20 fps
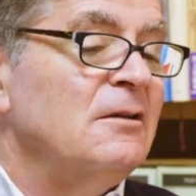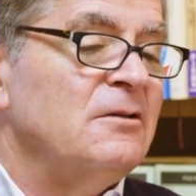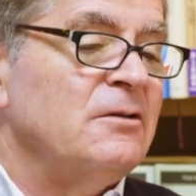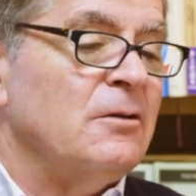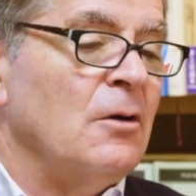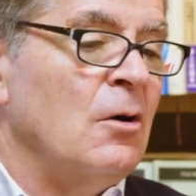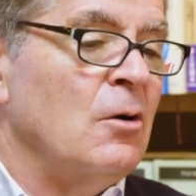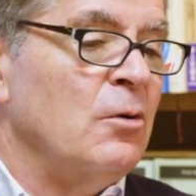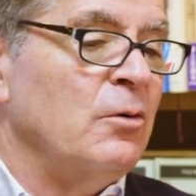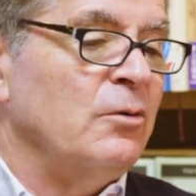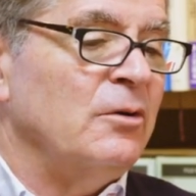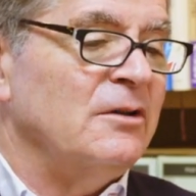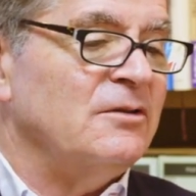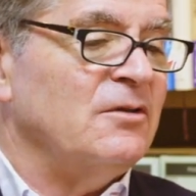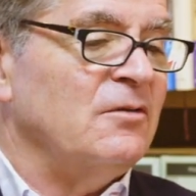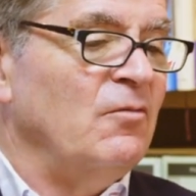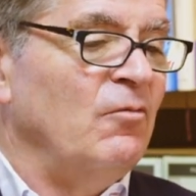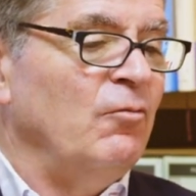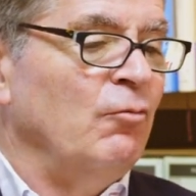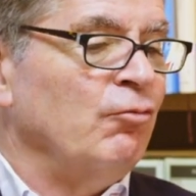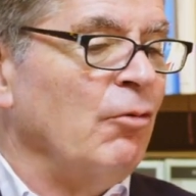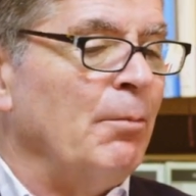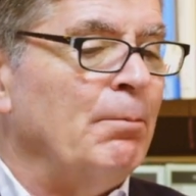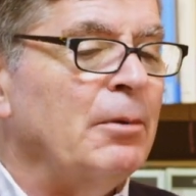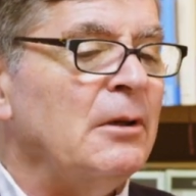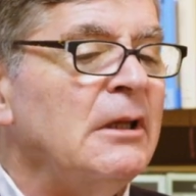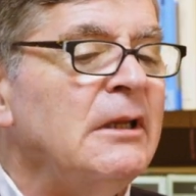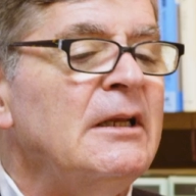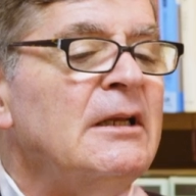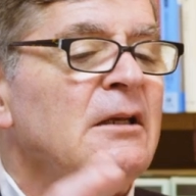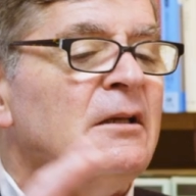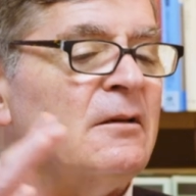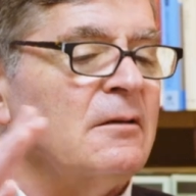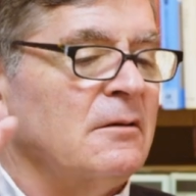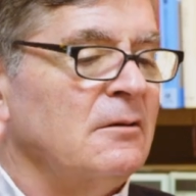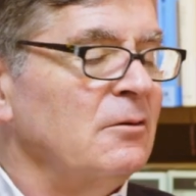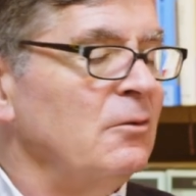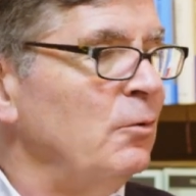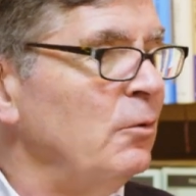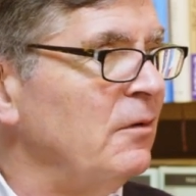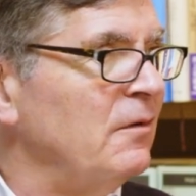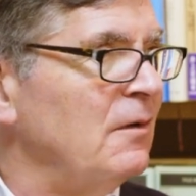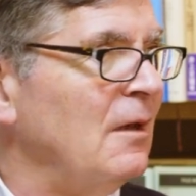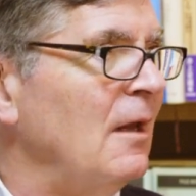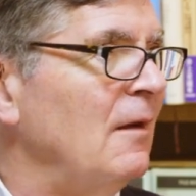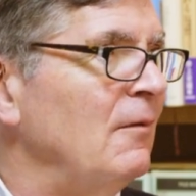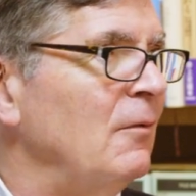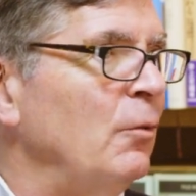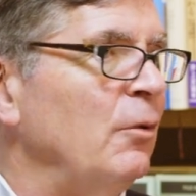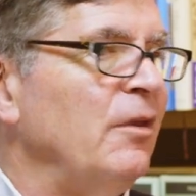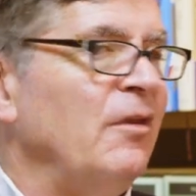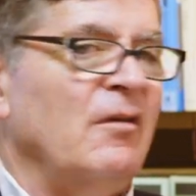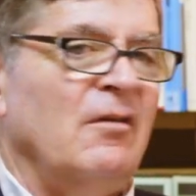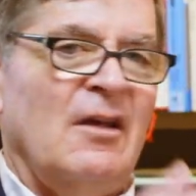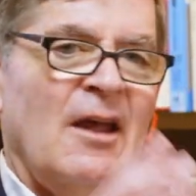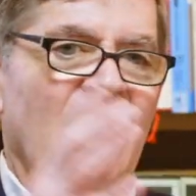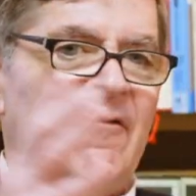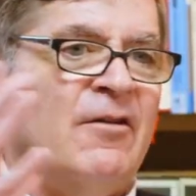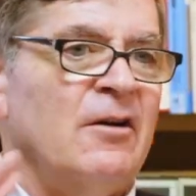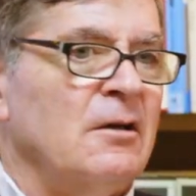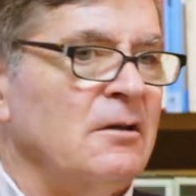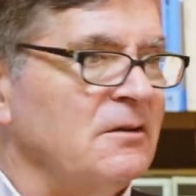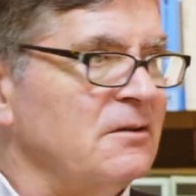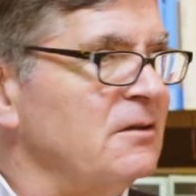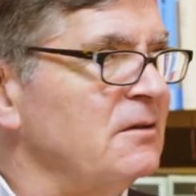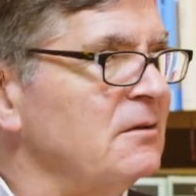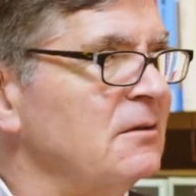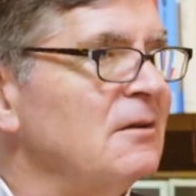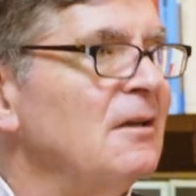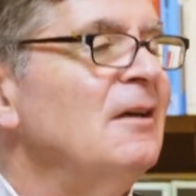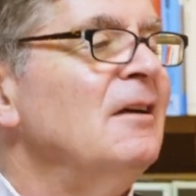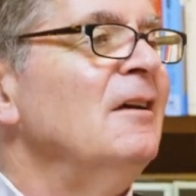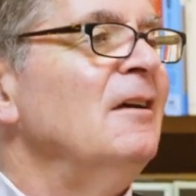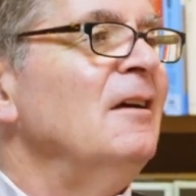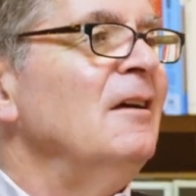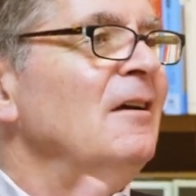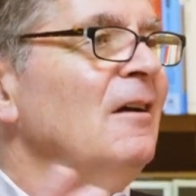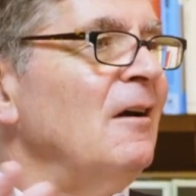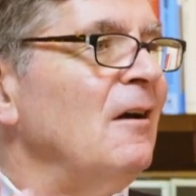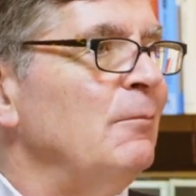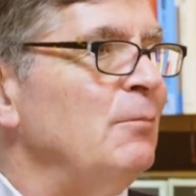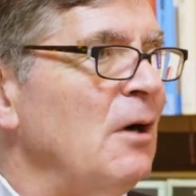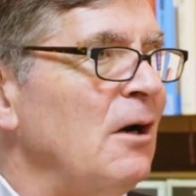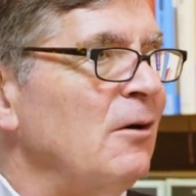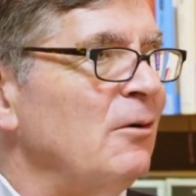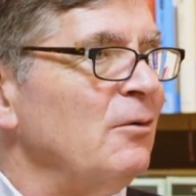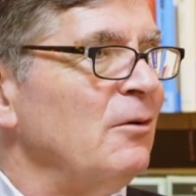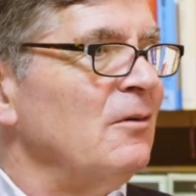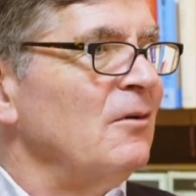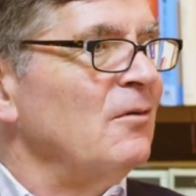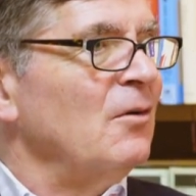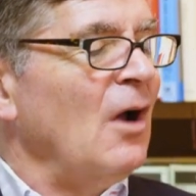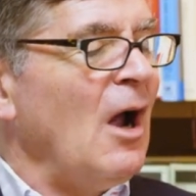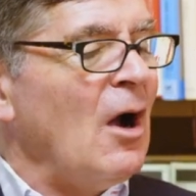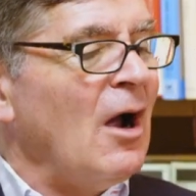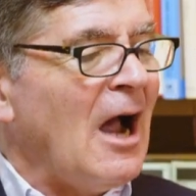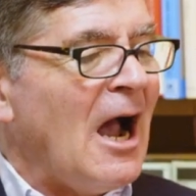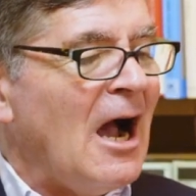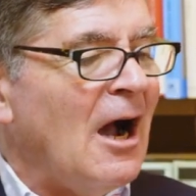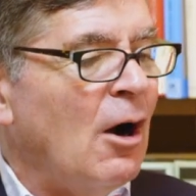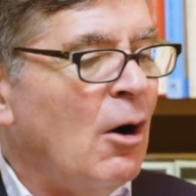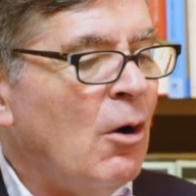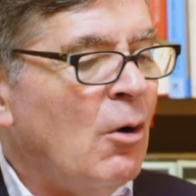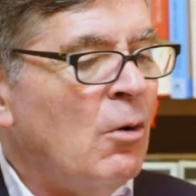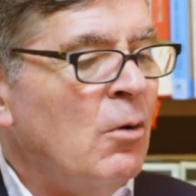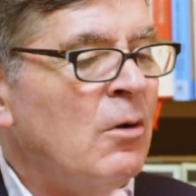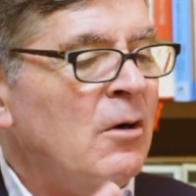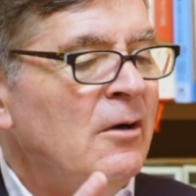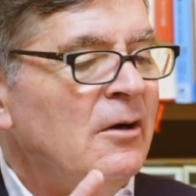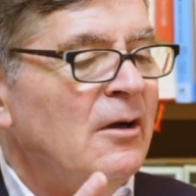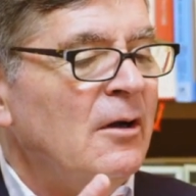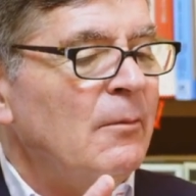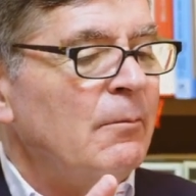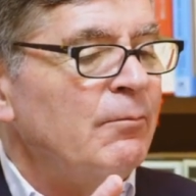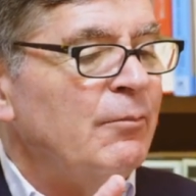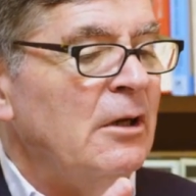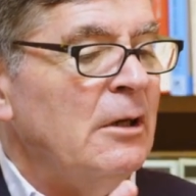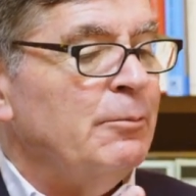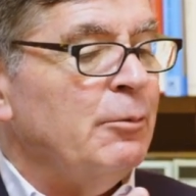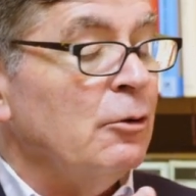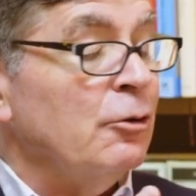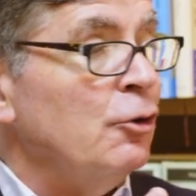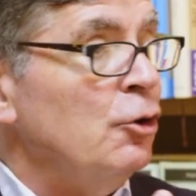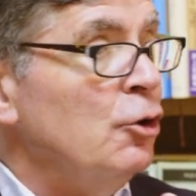So it's replete with evidence about how people